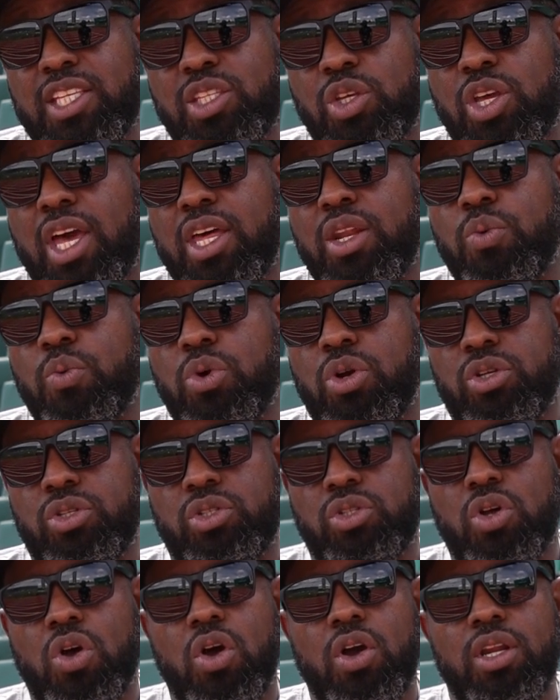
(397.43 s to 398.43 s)
kind of where it
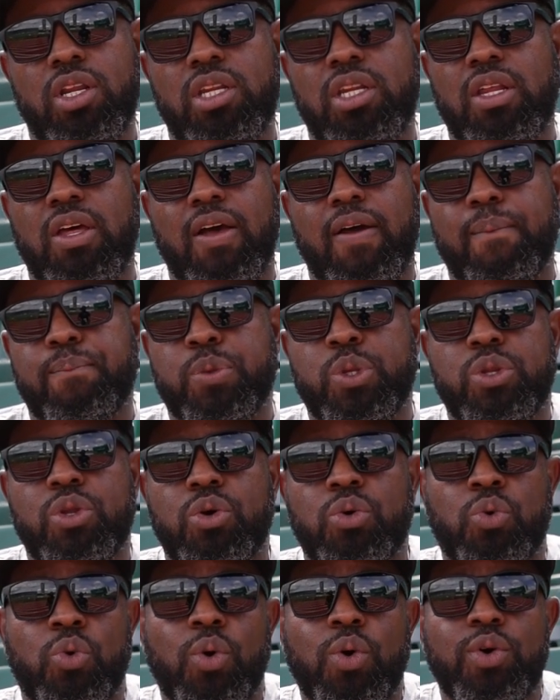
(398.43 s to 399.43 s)
started. You know,
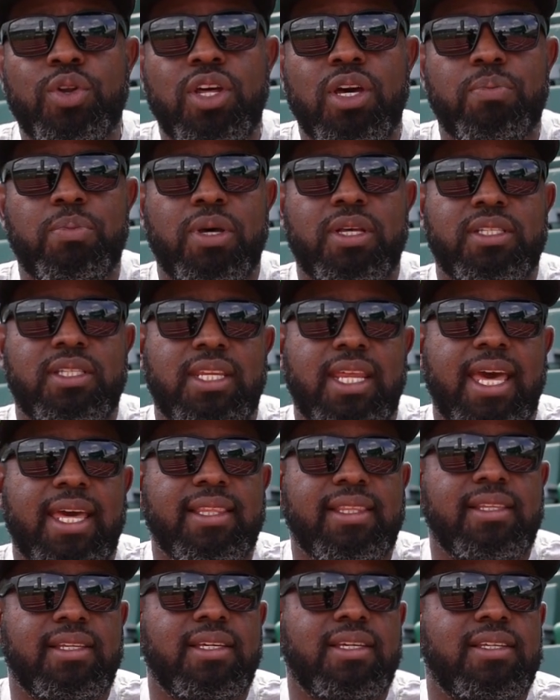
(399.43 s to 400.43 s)
growing up as an
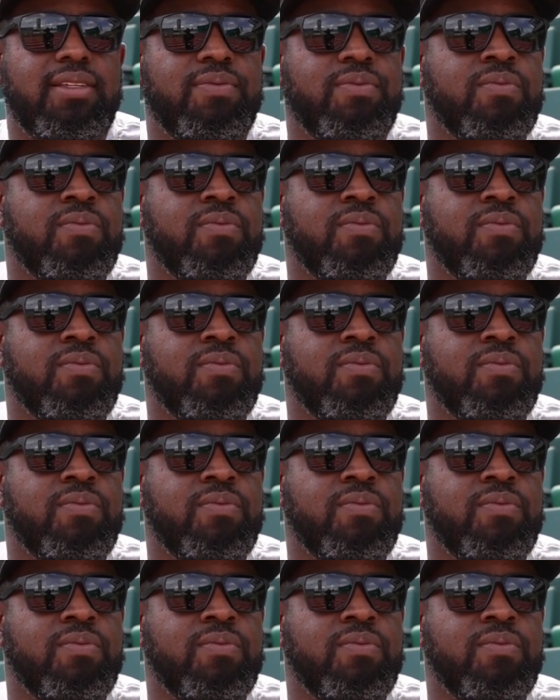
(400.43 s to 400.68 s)
athlete